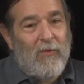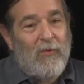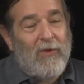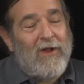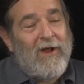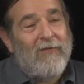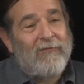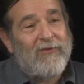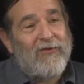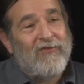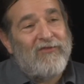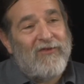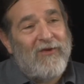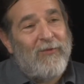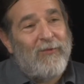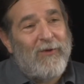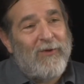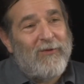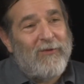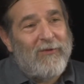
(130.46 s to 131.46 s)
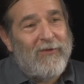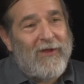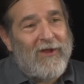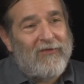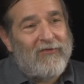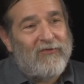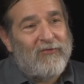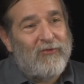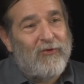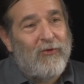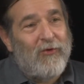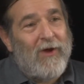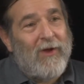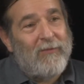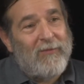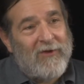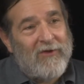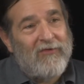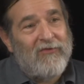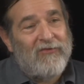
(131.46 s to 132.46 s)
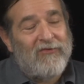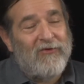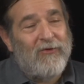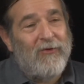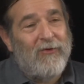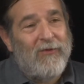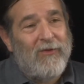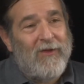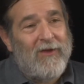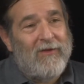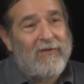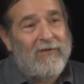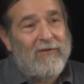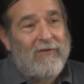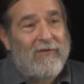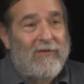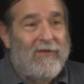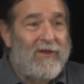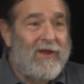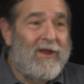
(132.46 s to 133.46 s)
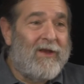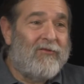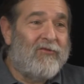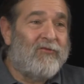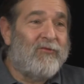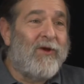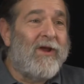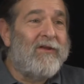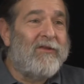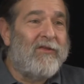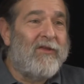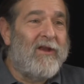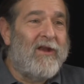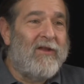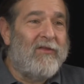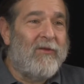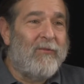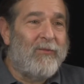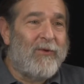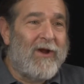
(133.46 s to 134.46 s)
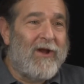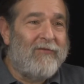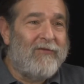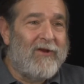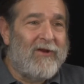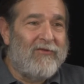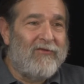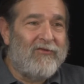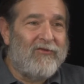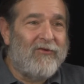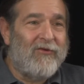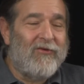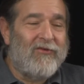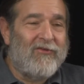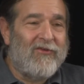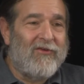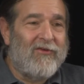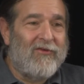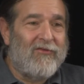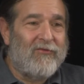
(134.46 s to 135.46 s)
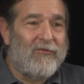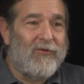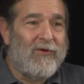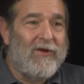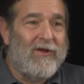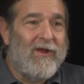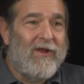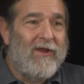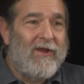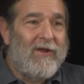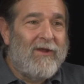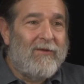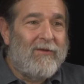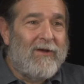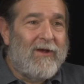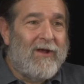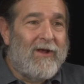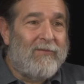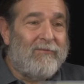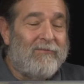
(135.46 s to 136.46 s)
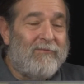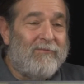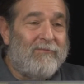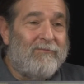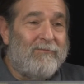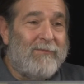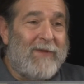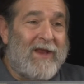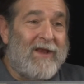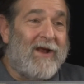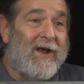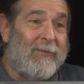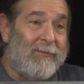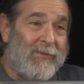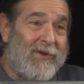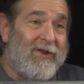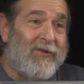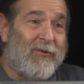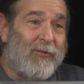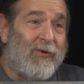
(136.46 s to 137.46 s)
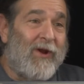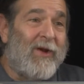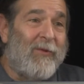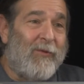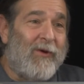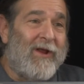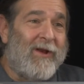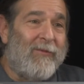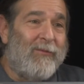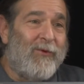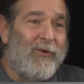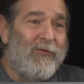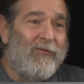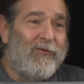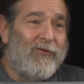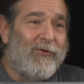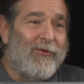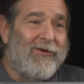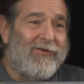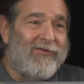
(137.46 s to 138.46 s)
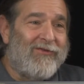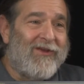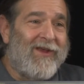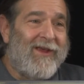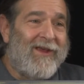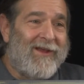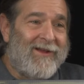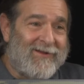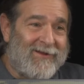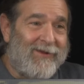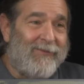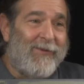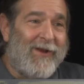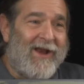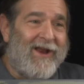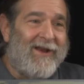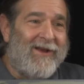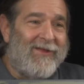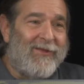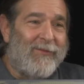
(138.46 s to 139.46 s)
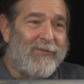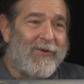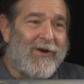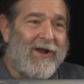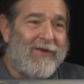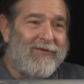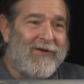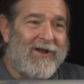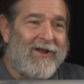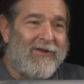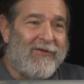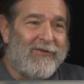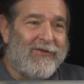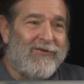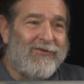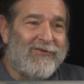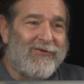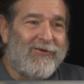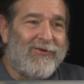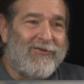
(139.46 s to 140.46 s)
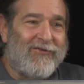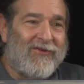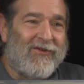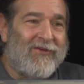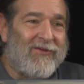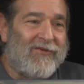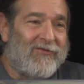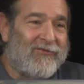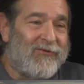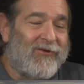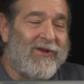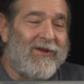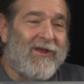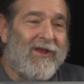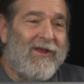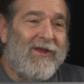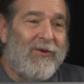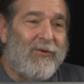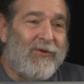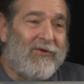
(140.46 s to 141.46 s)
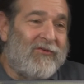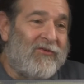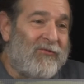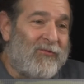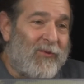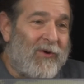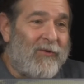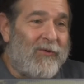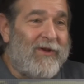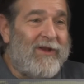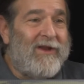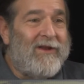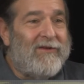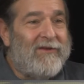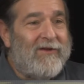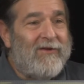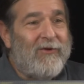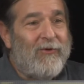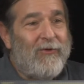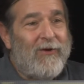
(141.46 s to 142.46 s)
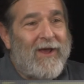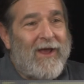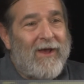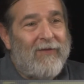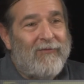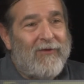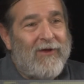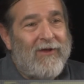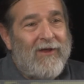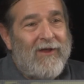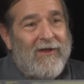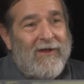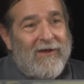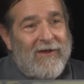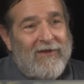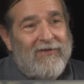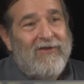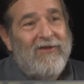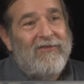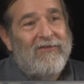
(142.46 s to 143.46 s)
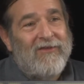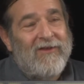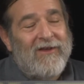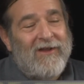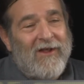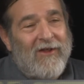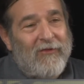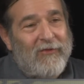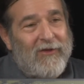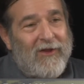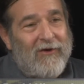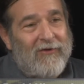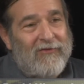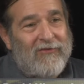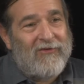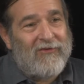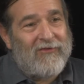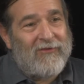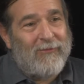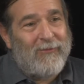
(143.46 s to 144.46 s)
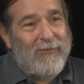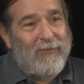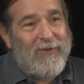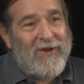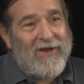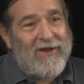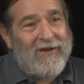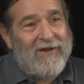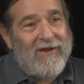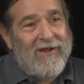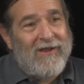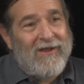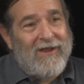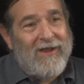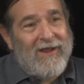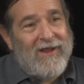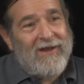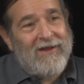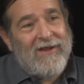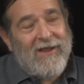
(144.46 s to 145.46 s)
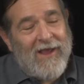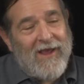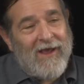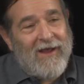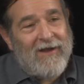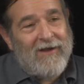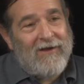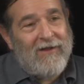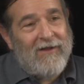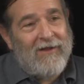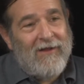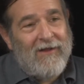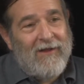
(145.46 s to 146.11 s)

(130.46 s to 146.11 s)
we'll have to see whether that's true. I'm concerned that strengthening the private insurance industry may not be the right way to move towards eliminating the private health insurance industry, which is what we need to do to have a decent healthcare system. I mean, in Canada,